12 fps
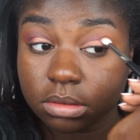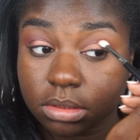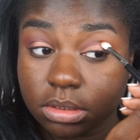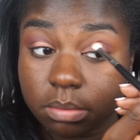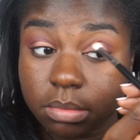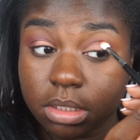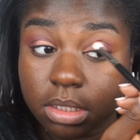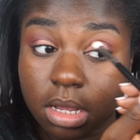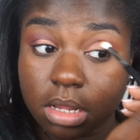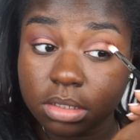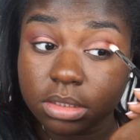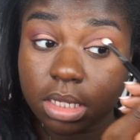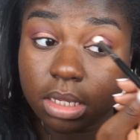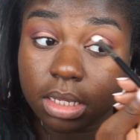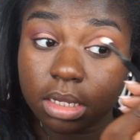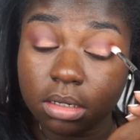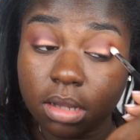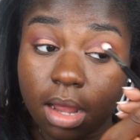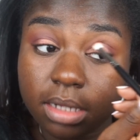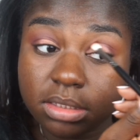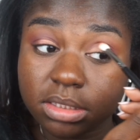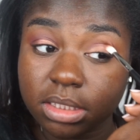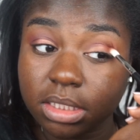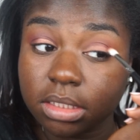some of the colors can get lost
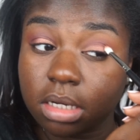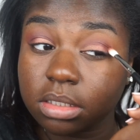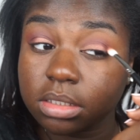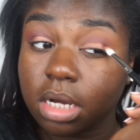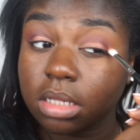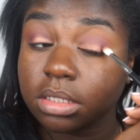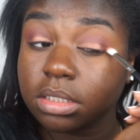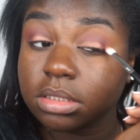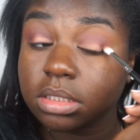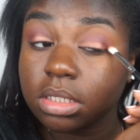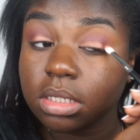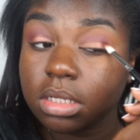in other colors.